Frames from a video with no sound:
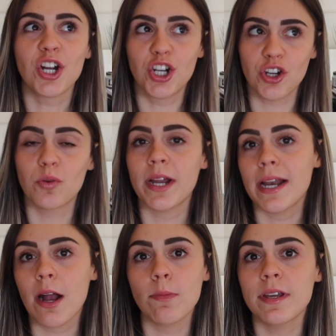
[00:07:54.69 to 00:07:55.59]
good right
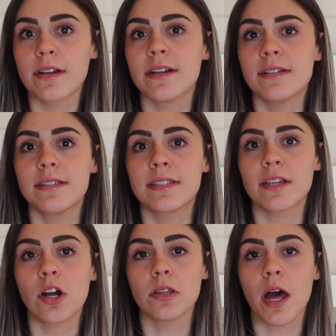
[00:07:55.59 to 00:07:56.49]
now because
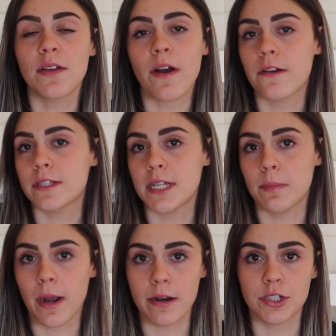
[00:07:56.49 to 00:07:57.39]
a lot of out-of-state
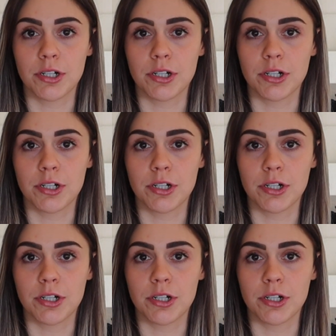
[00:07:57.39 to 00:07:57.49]
buyers